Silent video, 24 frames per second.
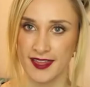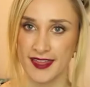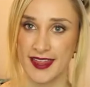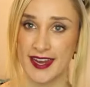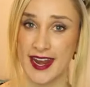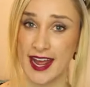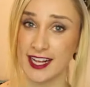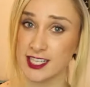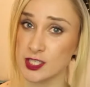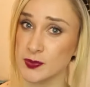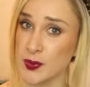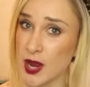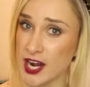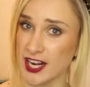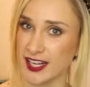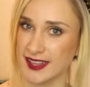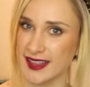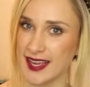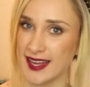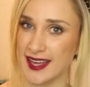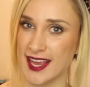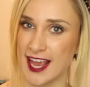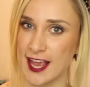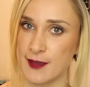The next product
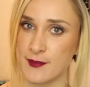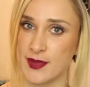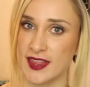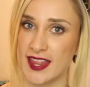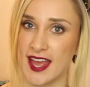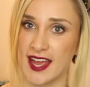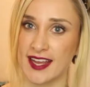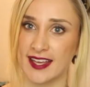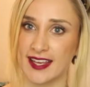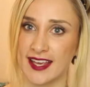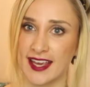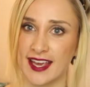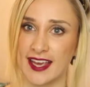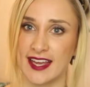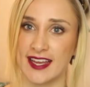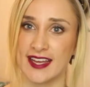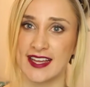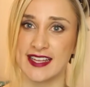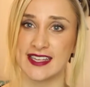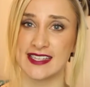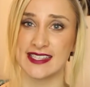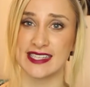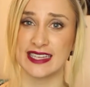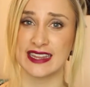that came in that
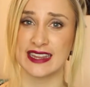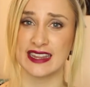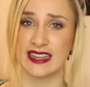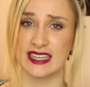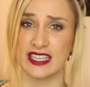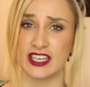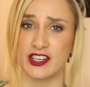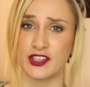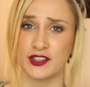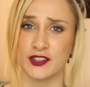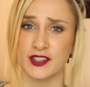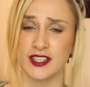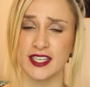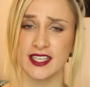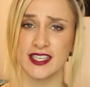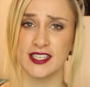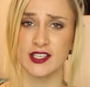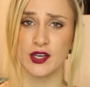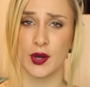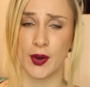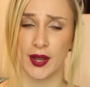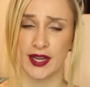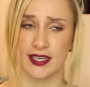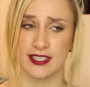kit is literally
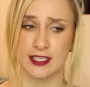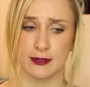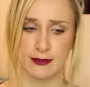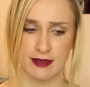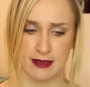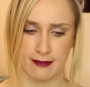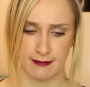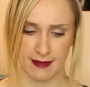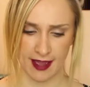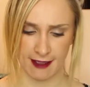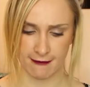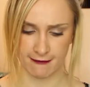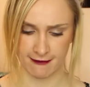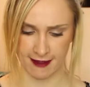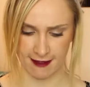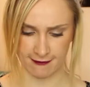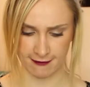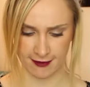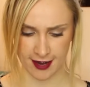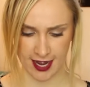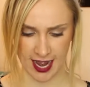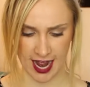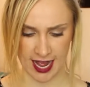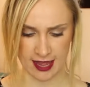going to be my
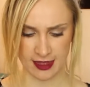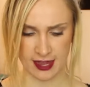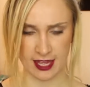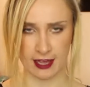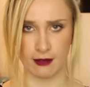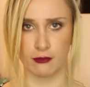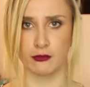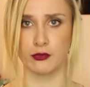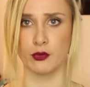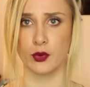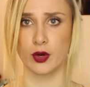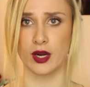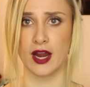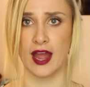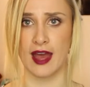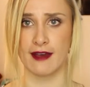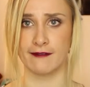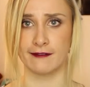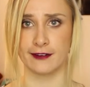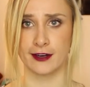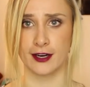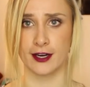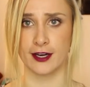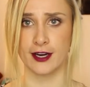favorite, I think,
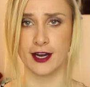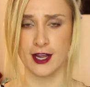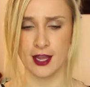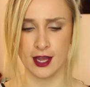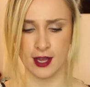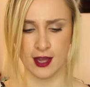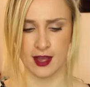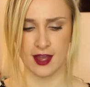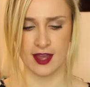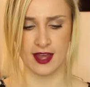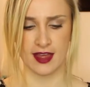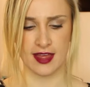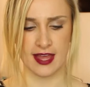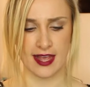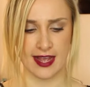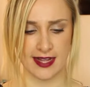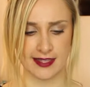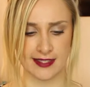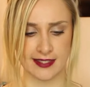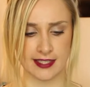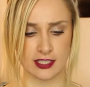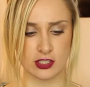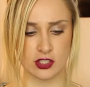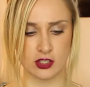forever.
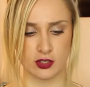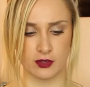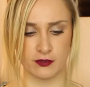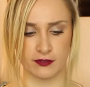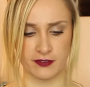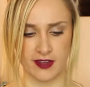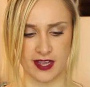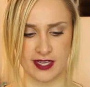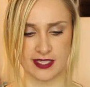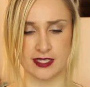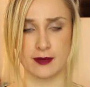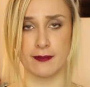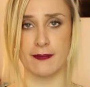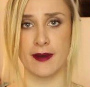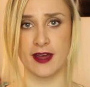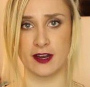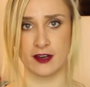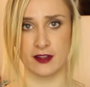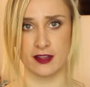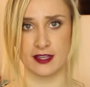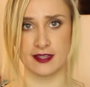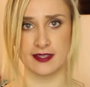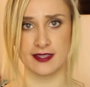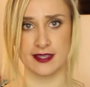It's the Too Faced
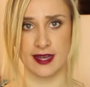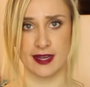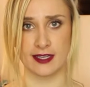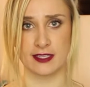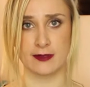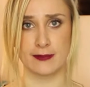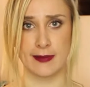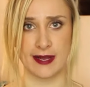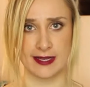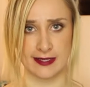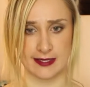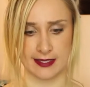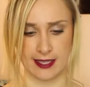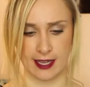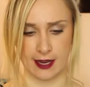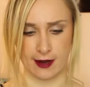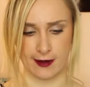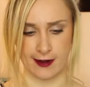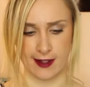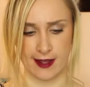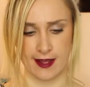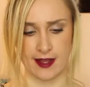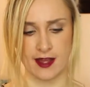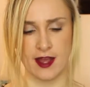Better Than Sex
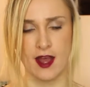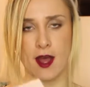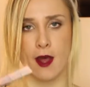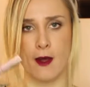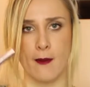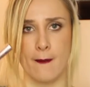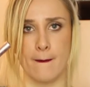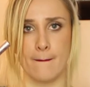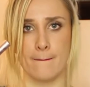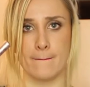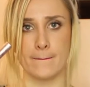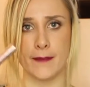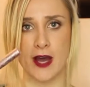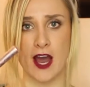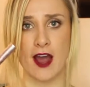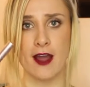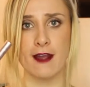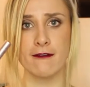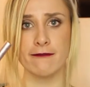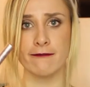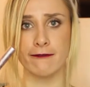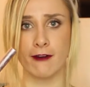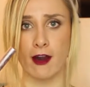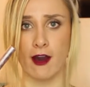Mascara.
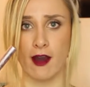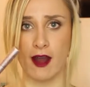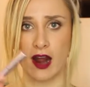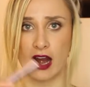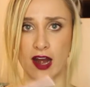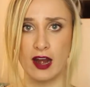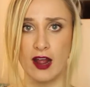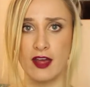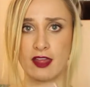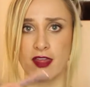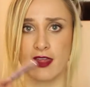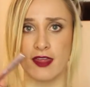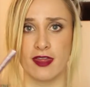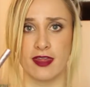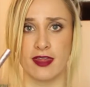By far,